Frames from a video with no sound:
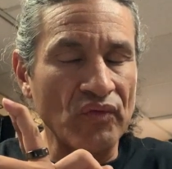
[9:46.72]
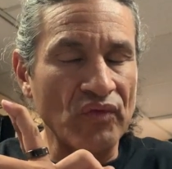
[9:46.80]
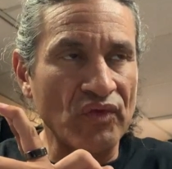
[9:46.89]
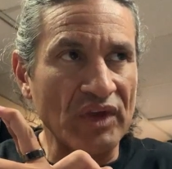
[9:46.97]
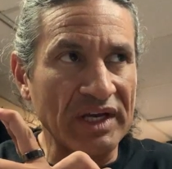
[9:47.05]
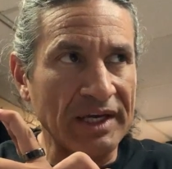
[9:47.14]

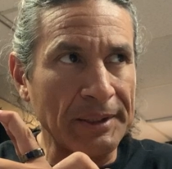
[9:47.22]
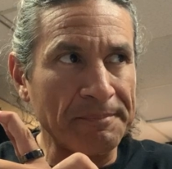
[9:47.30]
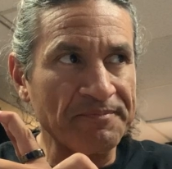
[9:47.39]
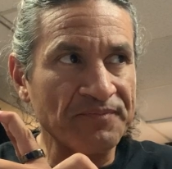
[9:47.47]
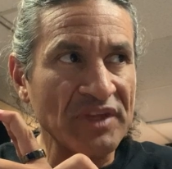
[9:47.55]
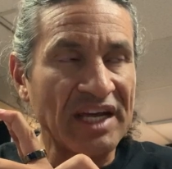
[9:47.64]

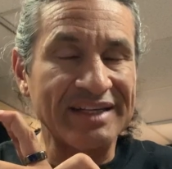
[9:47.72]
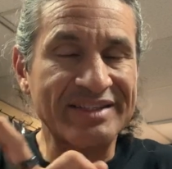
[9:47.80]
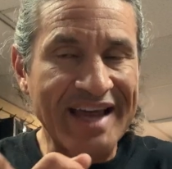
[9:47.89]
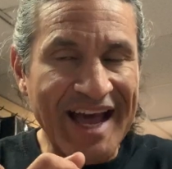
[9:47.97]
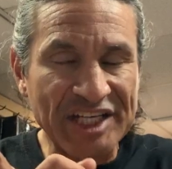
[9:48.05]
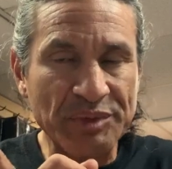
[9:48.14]
the
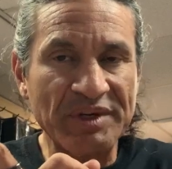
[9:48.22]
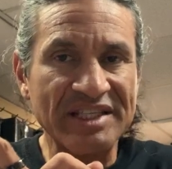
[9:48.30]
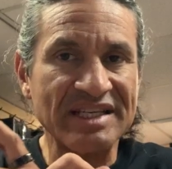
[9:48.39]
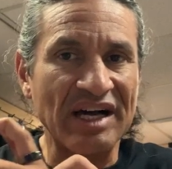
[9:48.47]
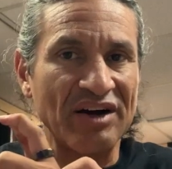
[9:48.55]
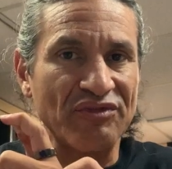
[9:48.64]
attachment
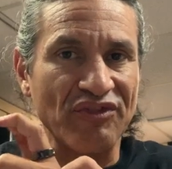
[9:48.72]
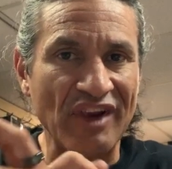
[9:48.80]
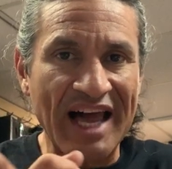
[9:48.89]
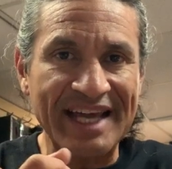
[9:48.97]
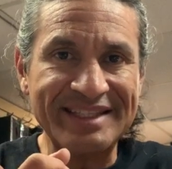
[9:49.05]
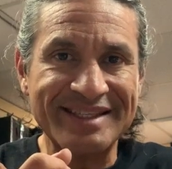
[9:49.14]
of
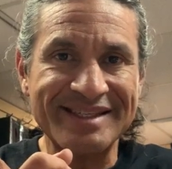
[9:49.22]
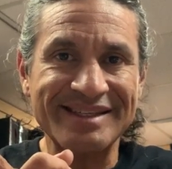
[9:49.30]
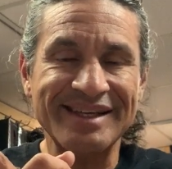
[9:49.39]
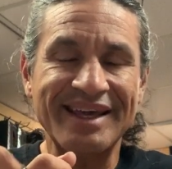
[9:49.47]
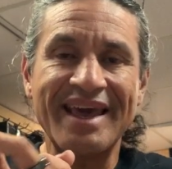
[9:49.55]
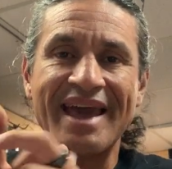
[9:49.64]
lights
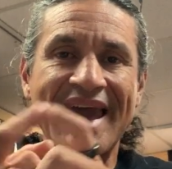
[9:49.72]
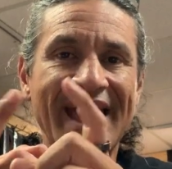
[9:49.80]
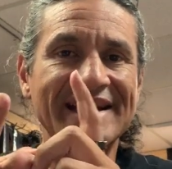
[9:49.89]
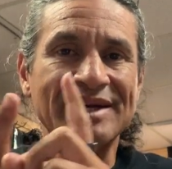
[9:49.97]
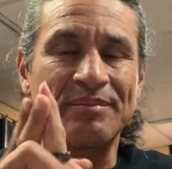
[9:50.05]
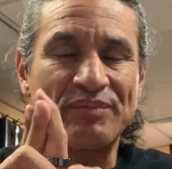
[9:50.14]

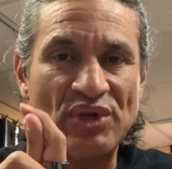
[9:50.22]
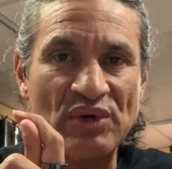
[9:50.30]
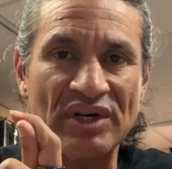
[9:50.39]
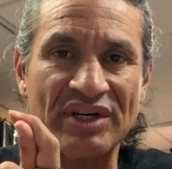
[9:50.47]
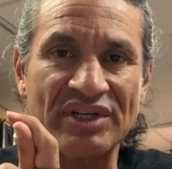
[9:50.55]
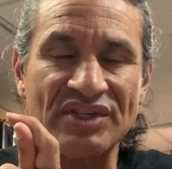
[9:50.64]
and
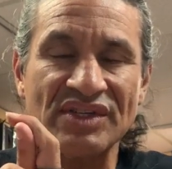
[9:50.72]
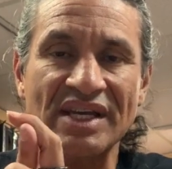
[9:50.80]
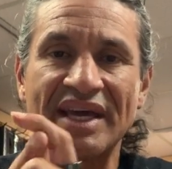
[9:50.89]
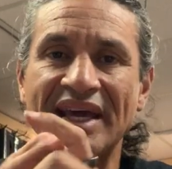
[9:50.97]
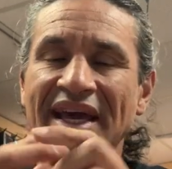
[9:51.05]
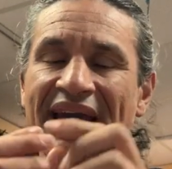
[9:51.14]
computers
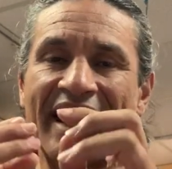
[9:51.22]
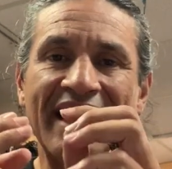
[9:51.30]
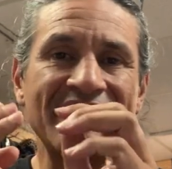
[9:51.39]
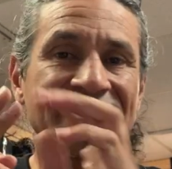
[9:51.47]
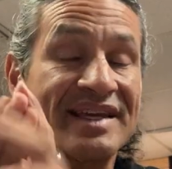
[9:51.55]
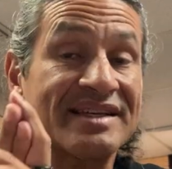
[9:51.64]

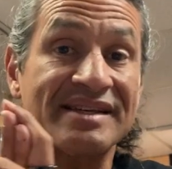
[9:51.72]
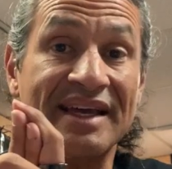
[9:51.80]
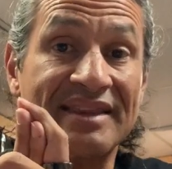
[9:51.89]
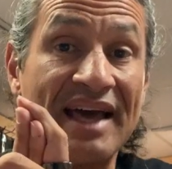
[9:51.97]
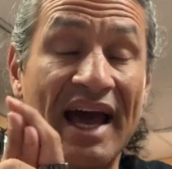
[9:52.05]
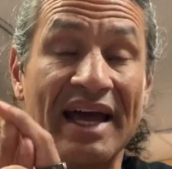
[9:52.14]
and things like
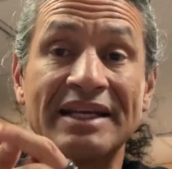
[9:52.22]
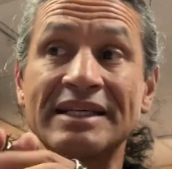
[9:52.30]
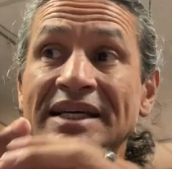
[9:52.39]
that.